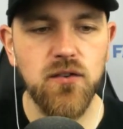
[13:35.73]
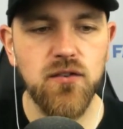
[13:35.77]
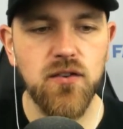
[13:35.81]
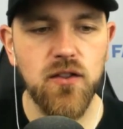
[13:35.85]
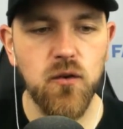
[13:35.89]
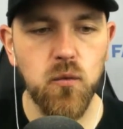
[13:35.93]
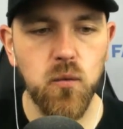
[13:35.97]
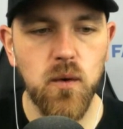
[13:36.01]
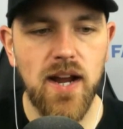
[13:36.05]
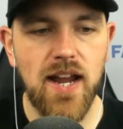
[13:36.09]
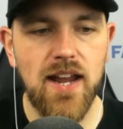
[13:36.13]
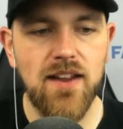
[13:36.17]
So
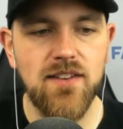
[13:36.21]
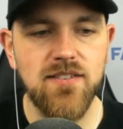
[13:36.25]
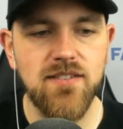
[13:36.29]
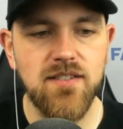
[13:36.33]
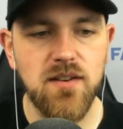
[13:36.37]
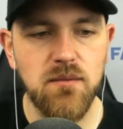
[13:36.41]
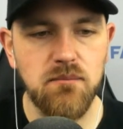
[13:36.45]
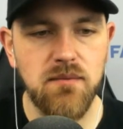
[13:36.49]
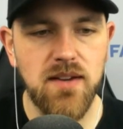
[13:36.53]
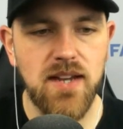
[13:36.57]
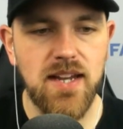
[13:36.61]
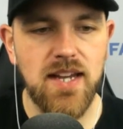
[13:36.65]
the Rays,
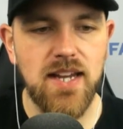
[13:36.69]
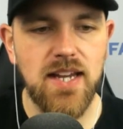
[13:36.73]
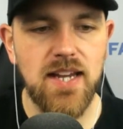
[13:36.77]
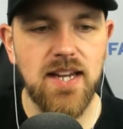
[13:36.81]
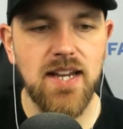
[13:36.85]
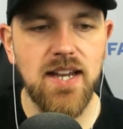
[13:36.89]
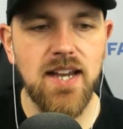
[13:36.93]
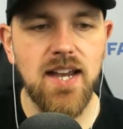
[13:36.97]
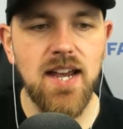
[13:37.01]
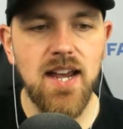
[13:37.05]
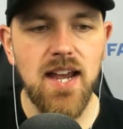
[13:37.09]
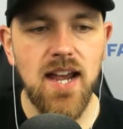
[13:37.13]
to
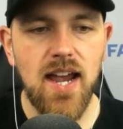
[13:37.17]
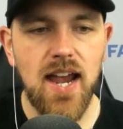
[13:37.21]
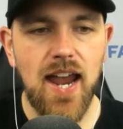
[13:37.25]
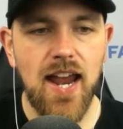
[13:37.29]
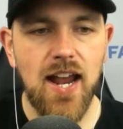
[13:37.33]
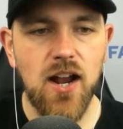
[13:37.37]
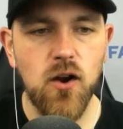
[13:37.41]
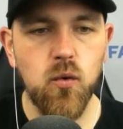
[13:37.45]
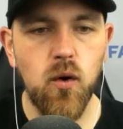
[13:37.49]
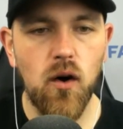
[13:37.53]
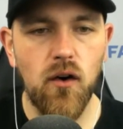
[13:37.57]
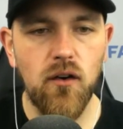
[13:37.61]
me,
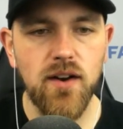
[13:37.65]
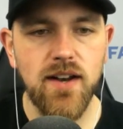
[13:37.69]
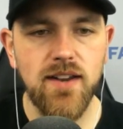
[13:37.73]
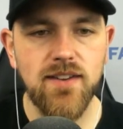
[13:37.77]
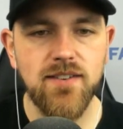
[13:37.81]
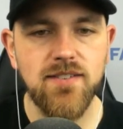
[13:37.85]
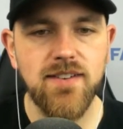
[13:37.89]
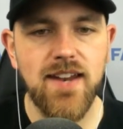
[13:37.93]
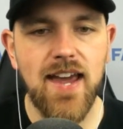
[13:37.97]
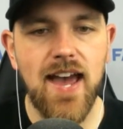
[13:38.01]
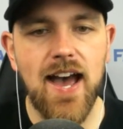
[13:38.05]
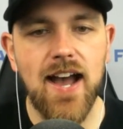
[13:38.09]
a quality
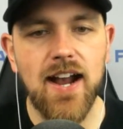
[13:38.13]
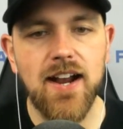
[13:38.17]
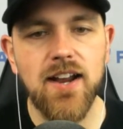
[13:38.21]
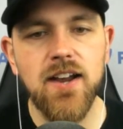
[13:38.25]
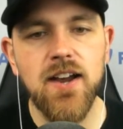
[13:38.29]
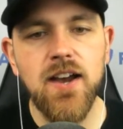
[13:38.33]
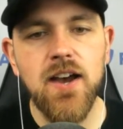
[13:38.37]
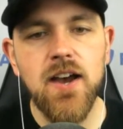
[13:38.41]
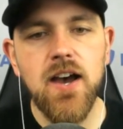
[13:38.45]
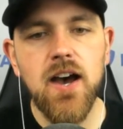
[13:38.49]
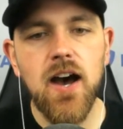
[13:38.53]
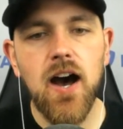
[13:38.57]
stack
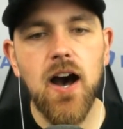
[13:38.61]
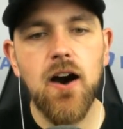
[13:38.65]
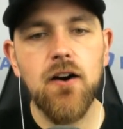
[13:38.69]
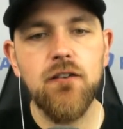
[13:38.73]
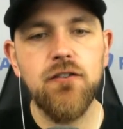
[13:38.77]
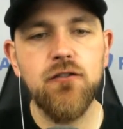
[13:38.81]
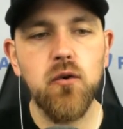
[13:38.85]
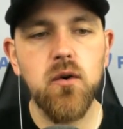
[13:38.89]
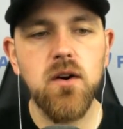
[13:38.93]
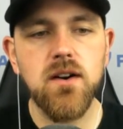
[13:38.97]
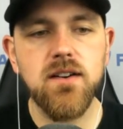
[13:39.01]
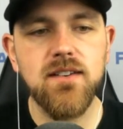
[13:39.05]
uh,
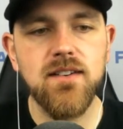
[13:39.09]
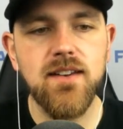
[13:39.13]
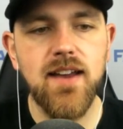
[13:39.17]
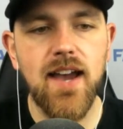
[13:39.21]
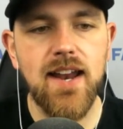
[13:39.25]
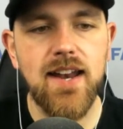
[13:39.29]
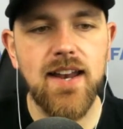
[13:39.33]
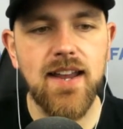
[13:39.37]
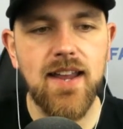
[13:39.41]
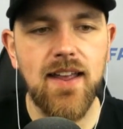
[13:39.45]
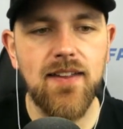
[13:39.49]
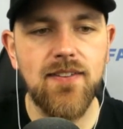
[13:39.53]
for
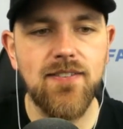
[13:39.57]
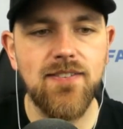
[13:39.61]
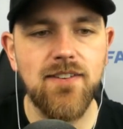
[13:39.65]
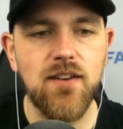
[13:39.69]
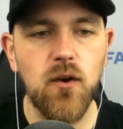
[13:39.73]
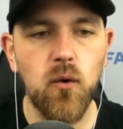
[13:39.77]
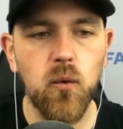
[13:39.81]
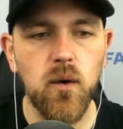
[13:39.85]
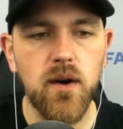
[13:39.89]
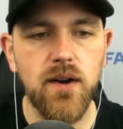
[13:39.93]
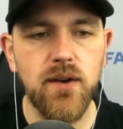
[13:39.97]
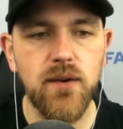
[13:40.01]
tonight against
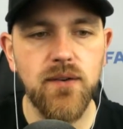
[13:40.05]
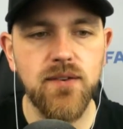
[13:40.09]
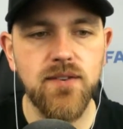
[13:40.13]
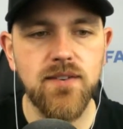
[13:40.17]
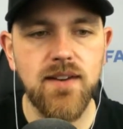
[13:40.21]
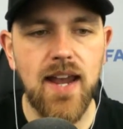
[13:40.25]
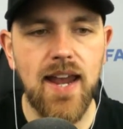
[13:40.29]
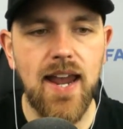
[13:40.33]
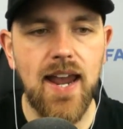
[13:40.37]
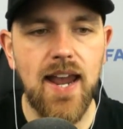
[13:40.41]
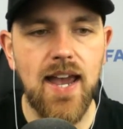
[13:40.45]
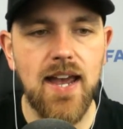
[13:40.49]
the
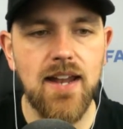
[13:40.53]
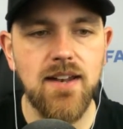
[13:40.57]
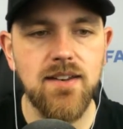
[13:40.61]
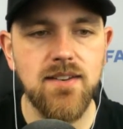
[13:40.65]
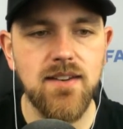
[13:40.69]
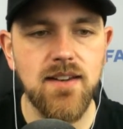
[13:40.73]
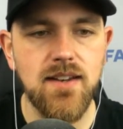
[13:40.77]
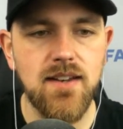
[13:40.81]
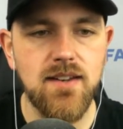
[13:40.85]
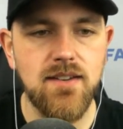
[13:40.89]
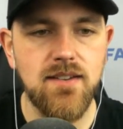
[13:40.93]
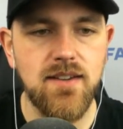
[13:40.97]
Orioles
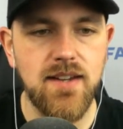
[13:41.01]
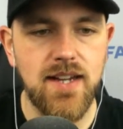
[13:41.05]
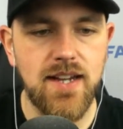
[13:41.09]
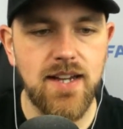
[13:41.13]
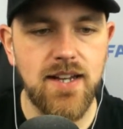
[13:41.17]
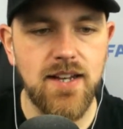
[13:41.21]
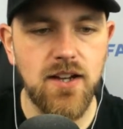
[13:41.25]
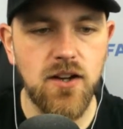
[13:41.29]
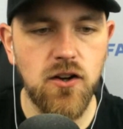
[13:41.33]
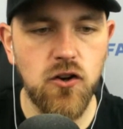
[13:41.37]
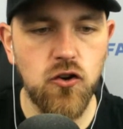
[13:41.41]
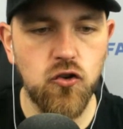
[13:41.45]
and
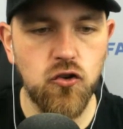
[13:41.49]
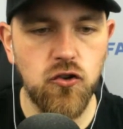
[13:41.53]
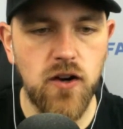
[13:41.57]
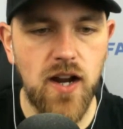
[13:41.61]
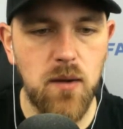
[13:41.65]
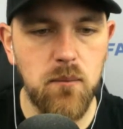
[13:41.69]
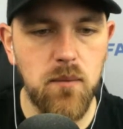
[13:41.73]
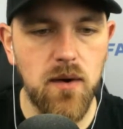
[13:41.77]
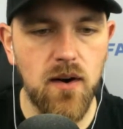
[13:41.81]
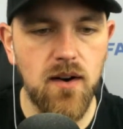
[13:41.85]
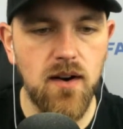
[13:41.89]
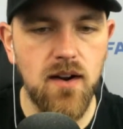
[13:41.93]
Dean
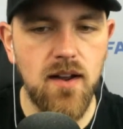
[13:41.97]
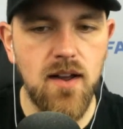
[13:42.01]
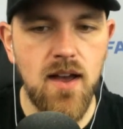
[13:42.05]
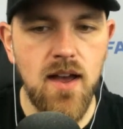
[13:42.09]
Kremer.